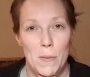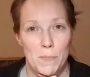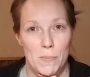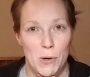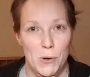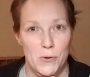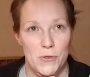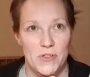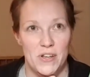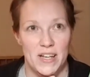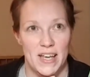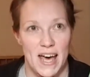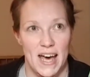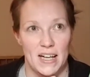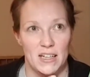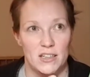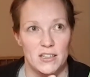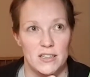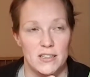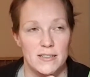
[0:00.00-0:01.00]
both the
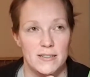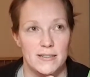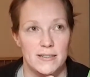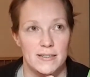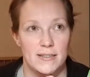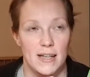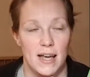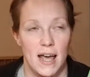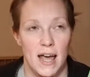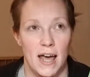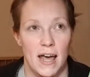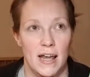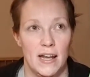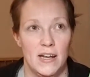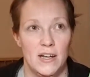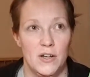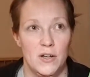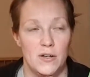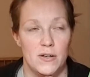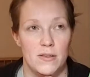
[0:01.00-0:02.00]
cactus
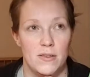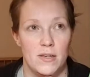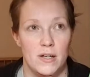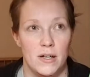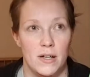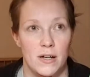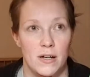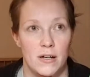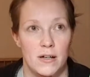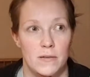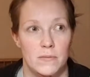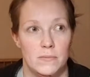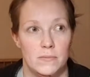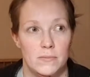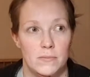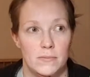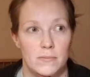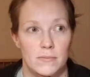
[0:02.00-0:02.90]
and the